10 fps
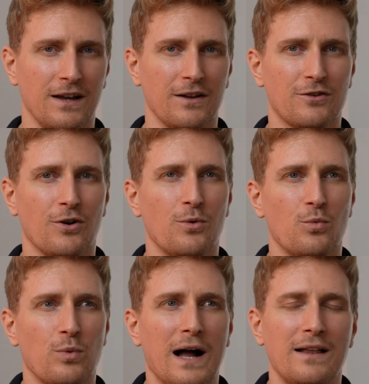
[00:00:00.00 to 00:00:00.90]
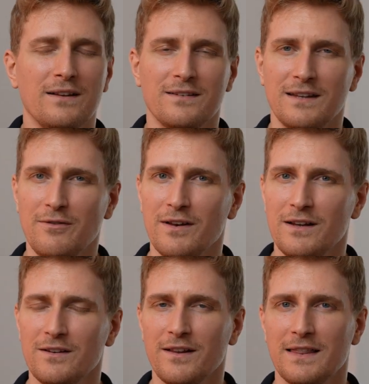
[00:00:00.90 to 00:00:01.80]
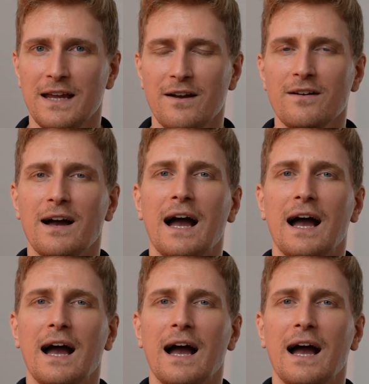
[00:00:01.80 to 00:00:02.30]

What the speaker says: So while it's definitely not there,